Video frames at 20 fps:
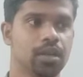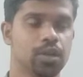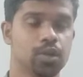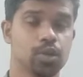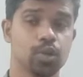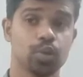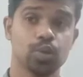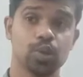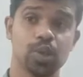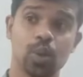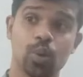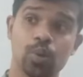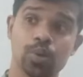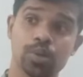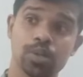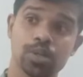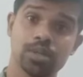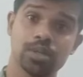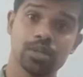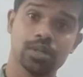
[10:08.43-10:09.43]
So
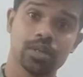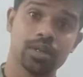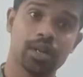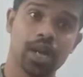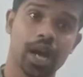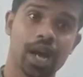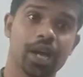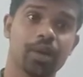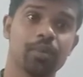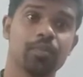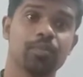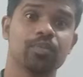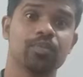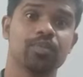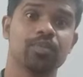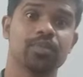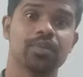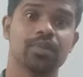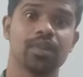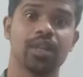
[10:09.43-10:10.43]
those time
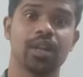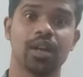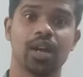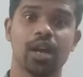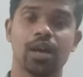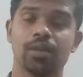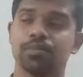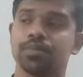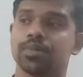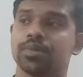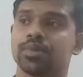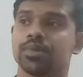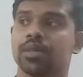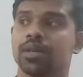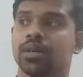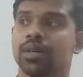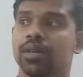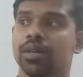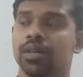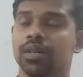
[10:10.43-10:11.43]
there comes
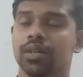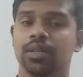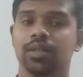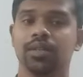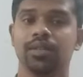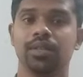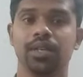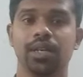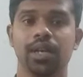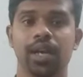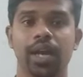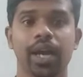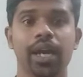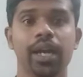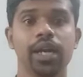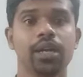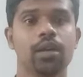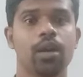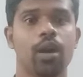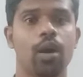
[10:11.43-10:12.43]
the
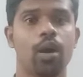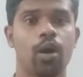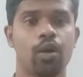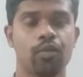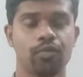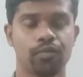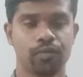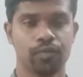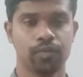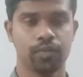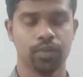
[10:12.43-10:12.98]
aid of